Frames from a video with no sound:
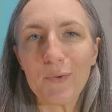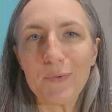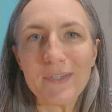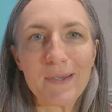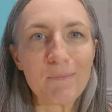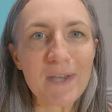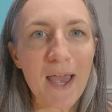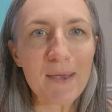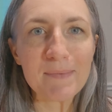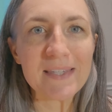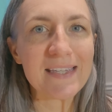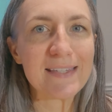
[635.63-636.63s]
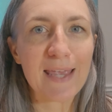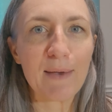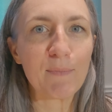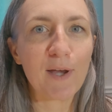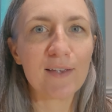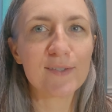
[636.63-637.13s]
sometimes these
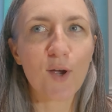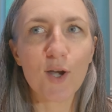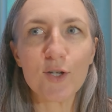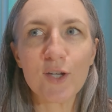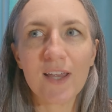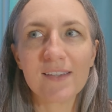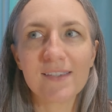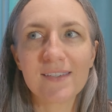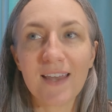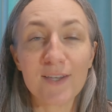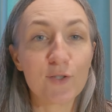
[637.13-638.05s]
campgrounds aren't just